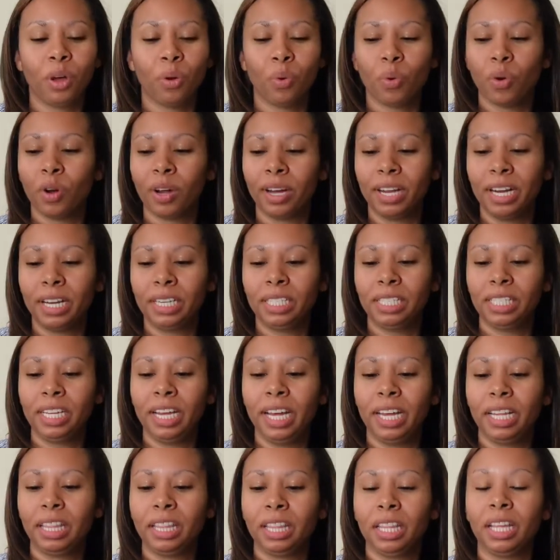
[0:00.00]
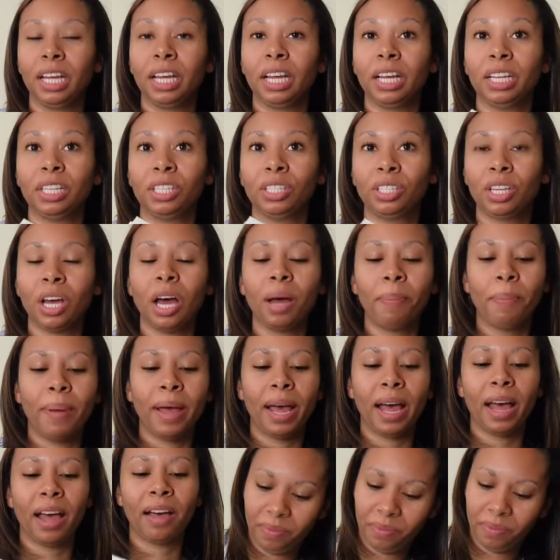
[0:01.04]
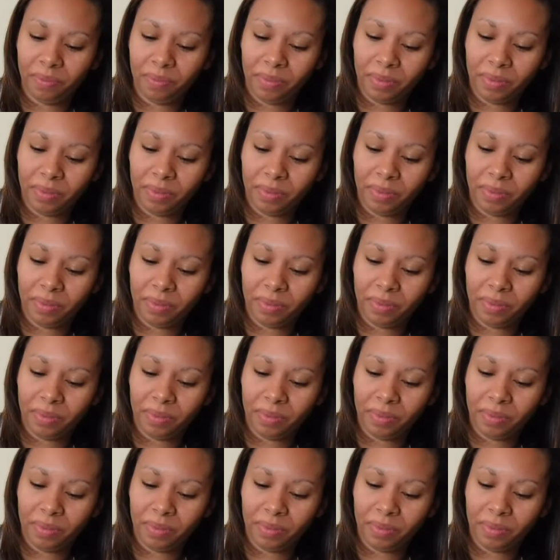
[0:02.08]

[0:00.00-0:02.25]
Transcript: We're gonna take the top half,